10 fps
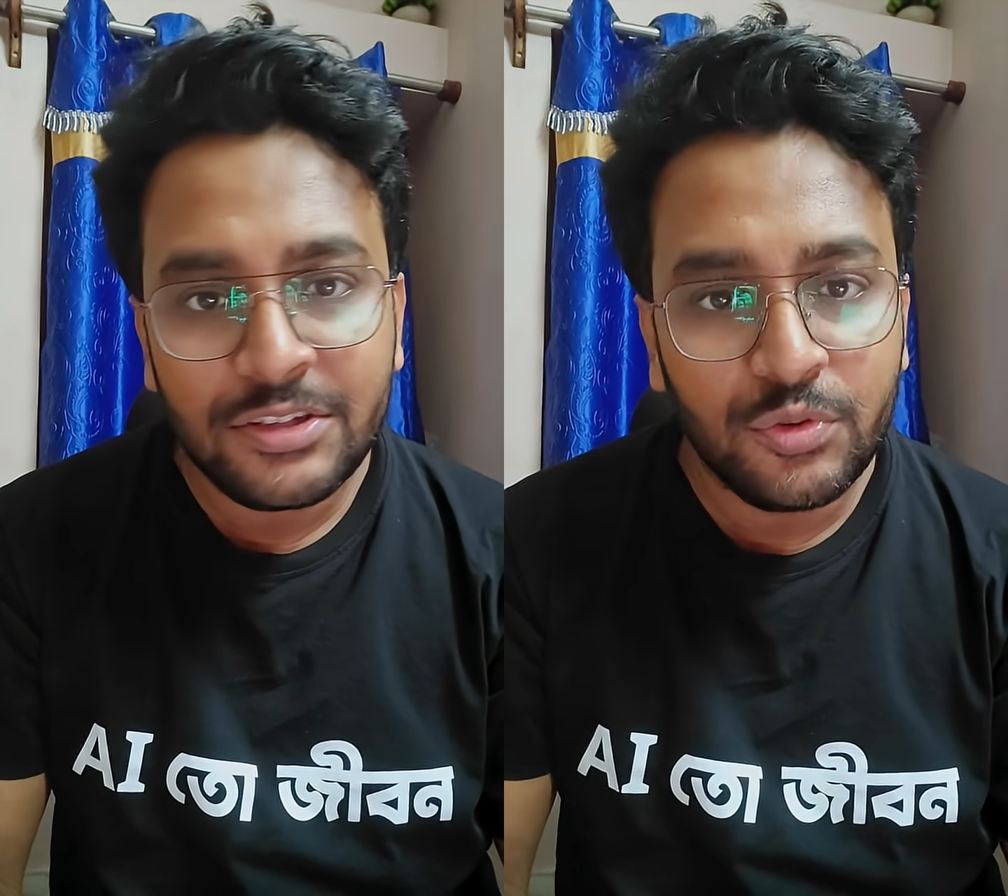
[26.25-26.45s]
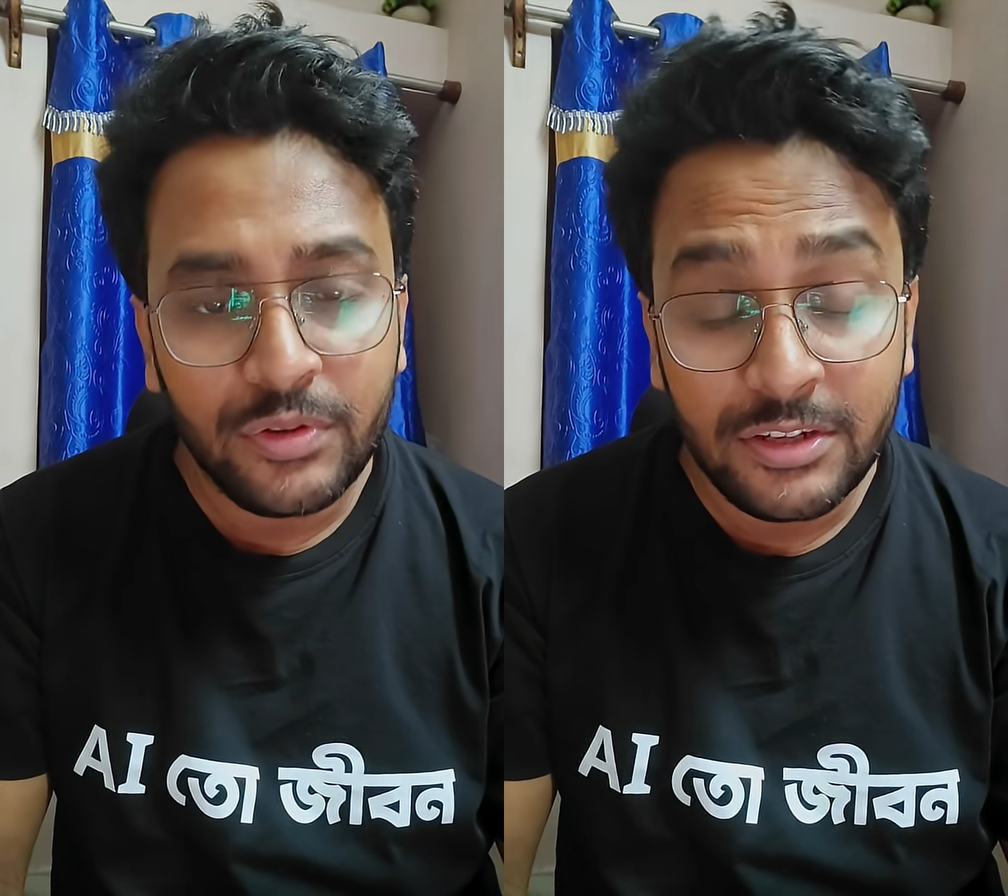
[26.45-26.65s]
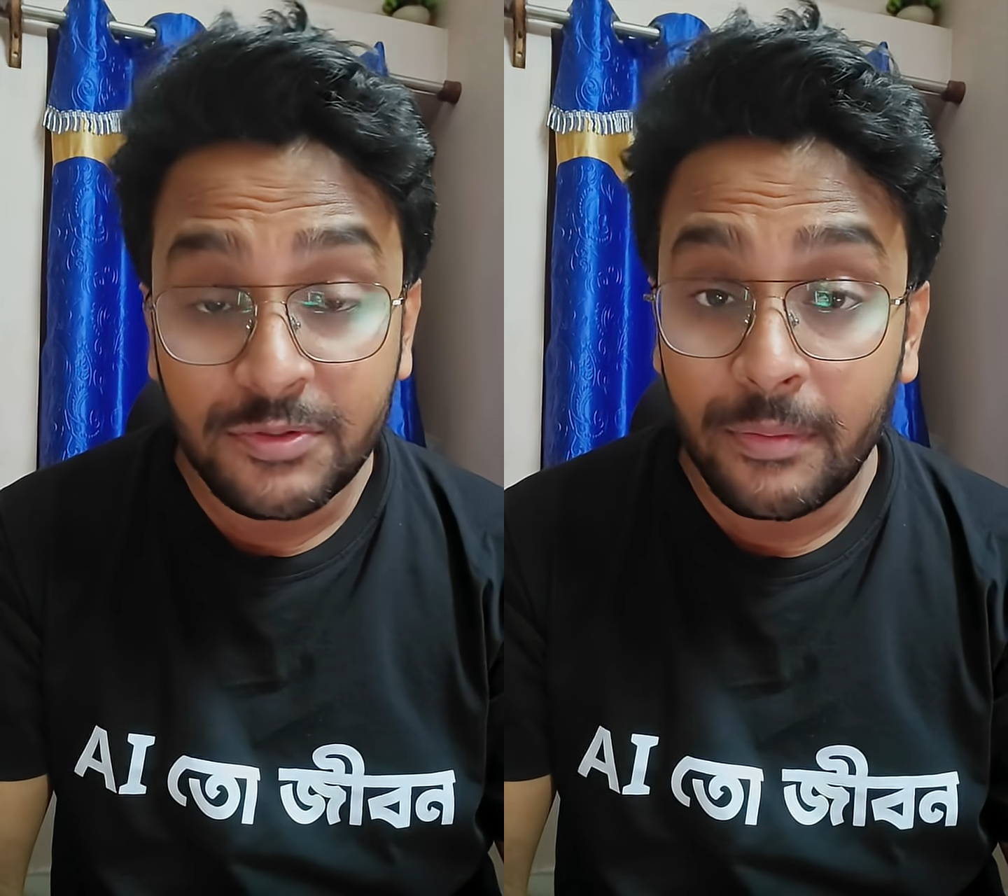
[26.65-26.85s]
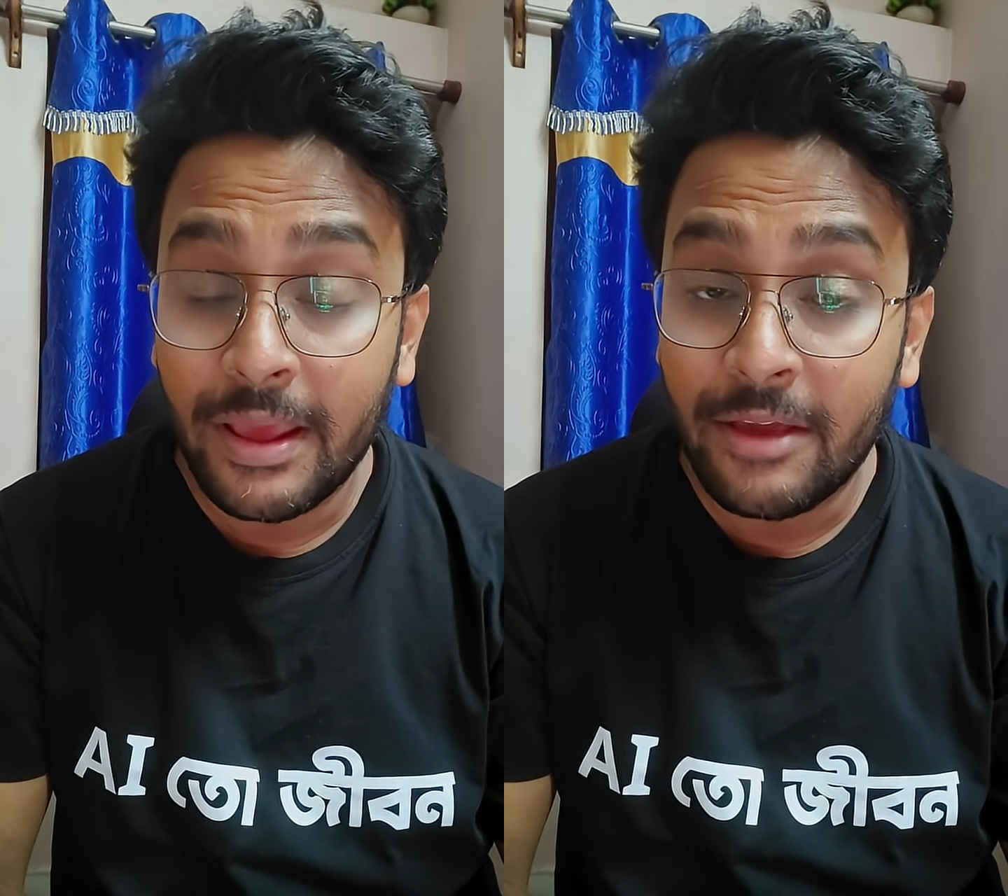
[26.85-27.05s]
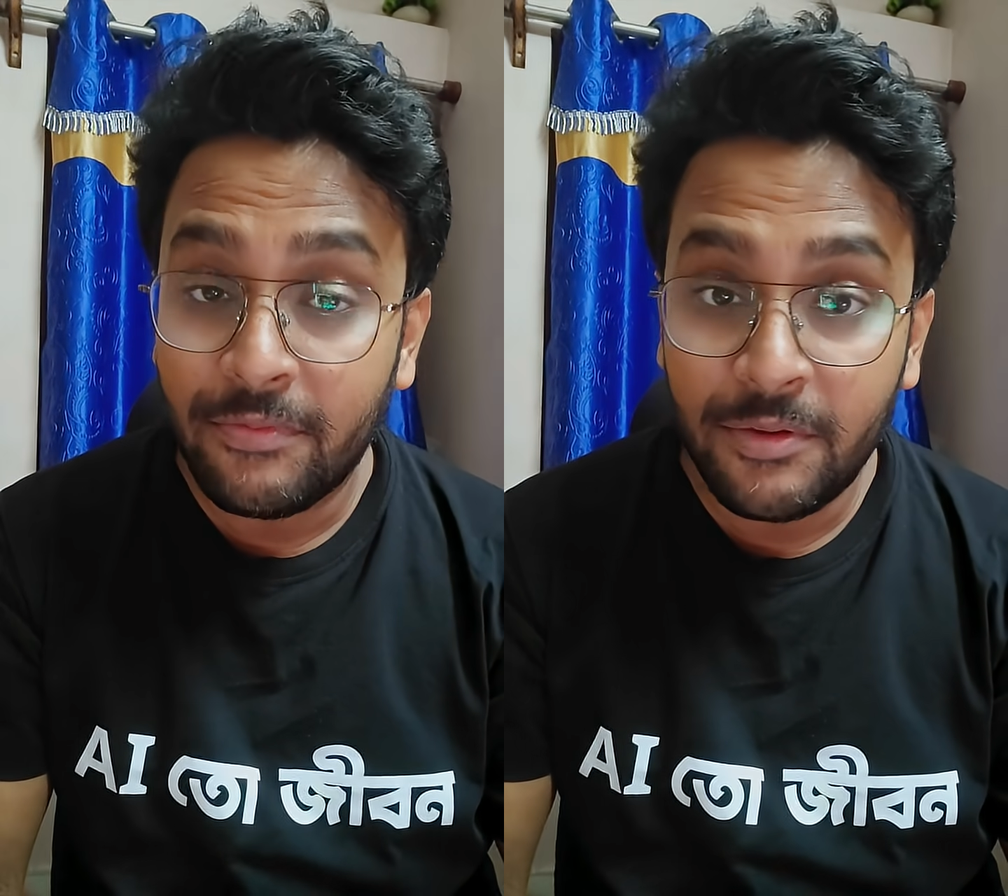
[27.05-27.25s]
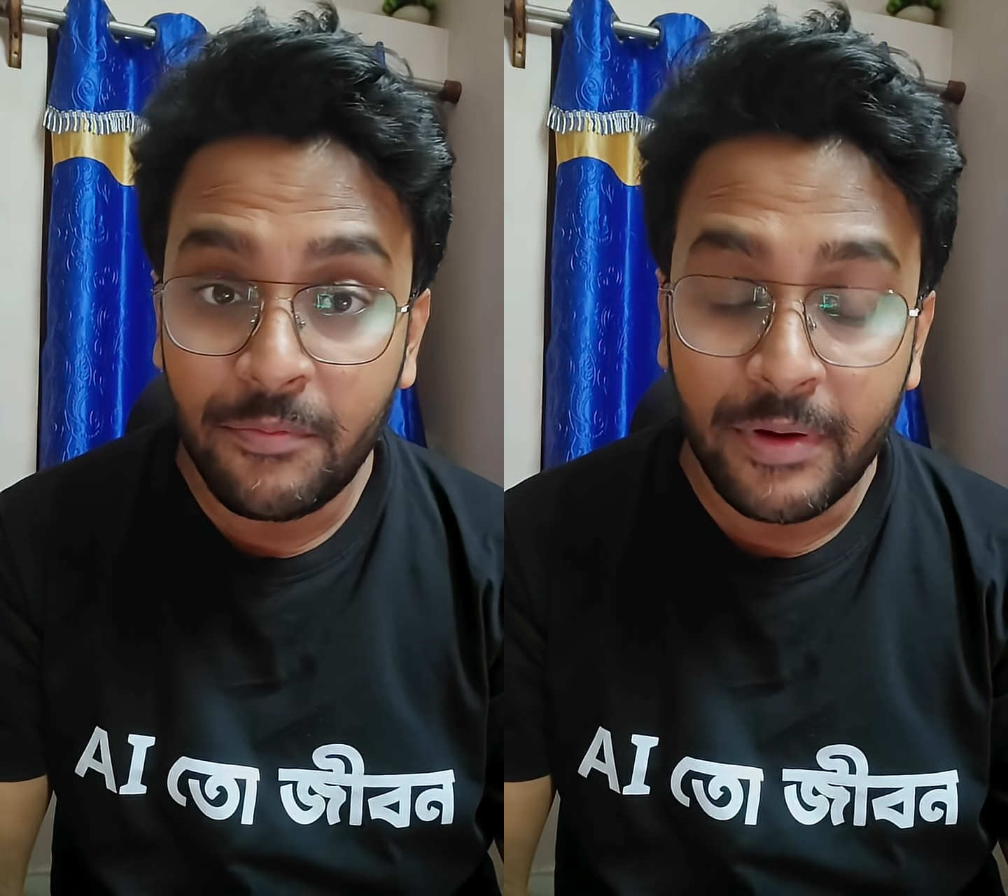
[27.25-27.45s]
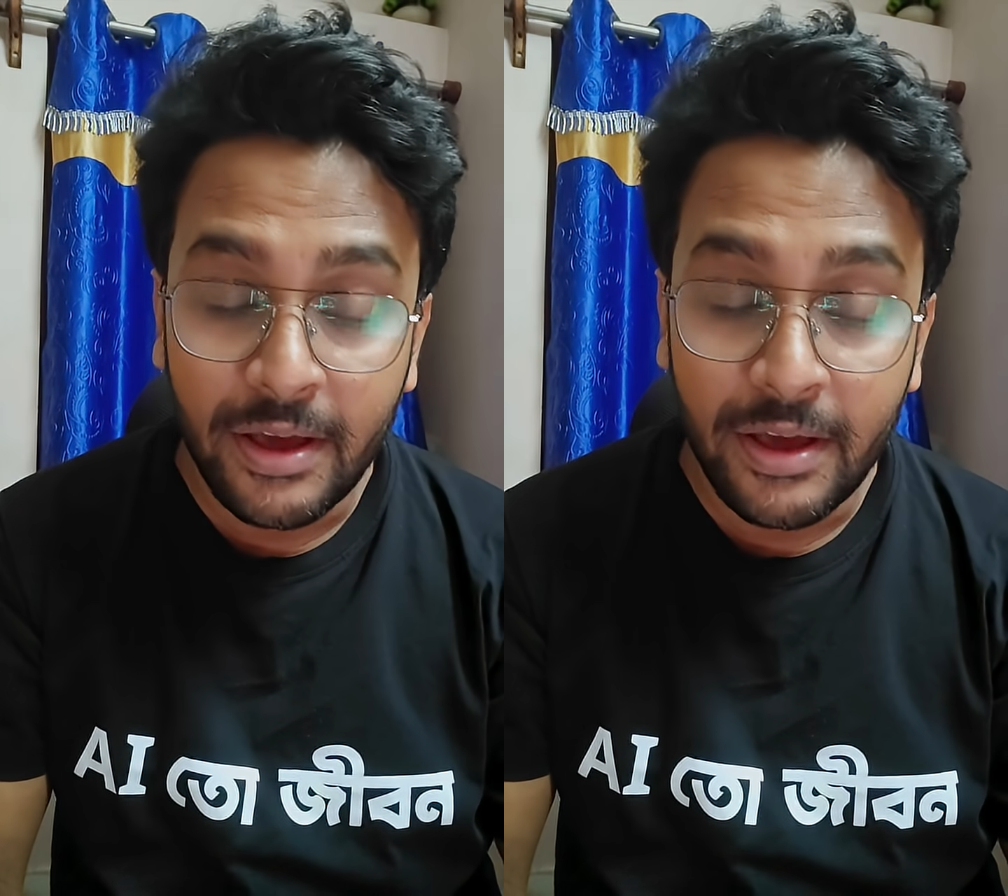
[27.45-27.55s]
lakh students from every